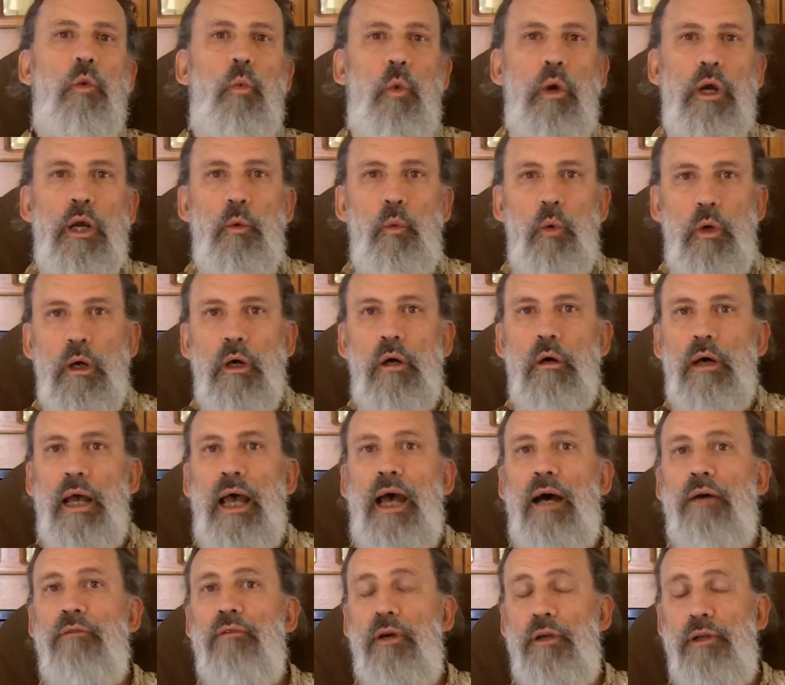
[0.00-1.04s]
We will
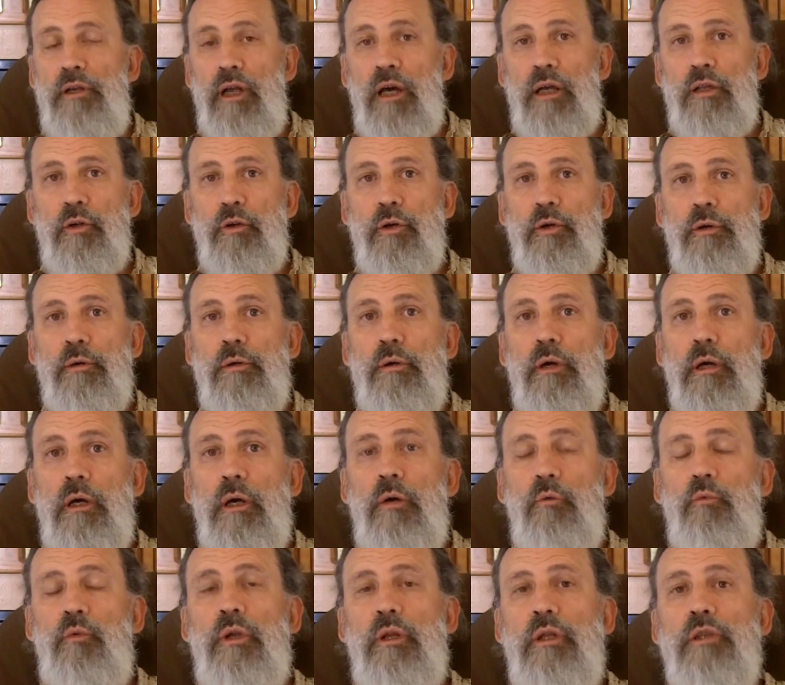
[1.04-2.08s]
have another
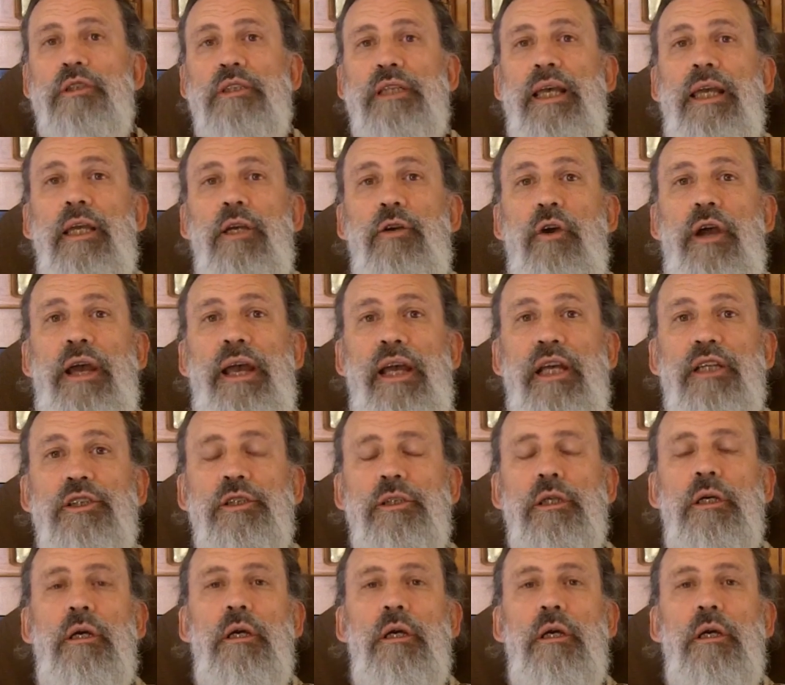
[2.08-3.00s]
uh, real estate crash